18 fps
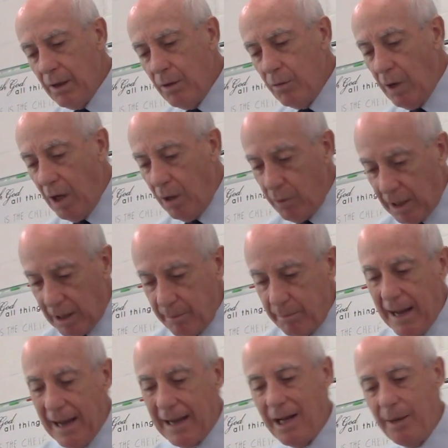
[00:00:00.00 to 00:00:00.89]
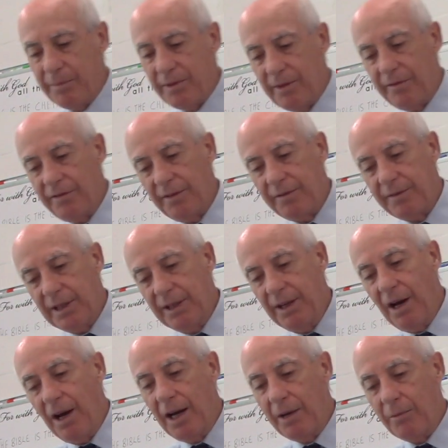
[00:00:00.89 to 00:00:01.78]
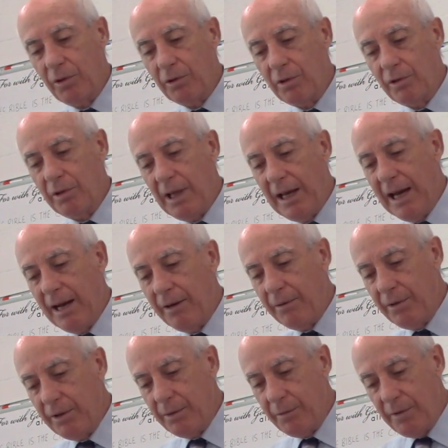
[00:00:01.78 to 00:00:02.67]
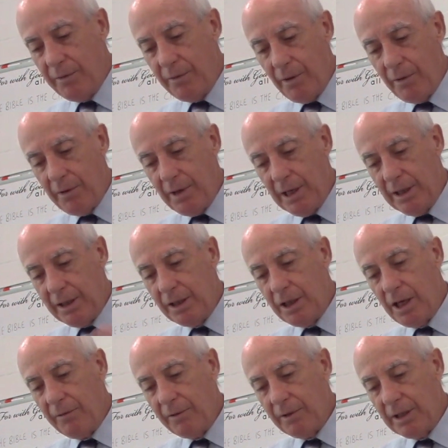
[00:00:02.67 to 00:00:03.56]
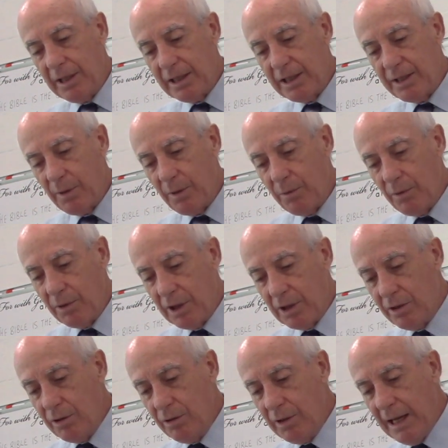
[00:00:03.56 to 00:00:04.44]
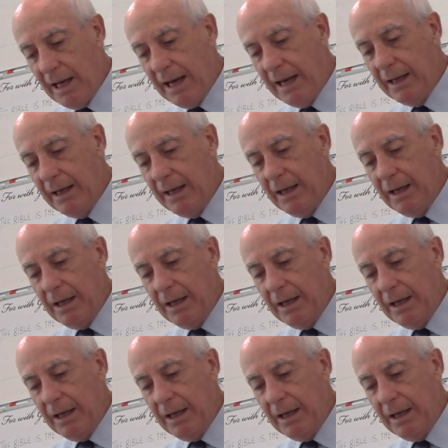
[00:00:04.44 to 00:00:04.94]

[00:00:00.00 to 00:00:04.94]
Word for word: Well, we get back up to 59, we'll do that. We've already covered this, but we'll just do that.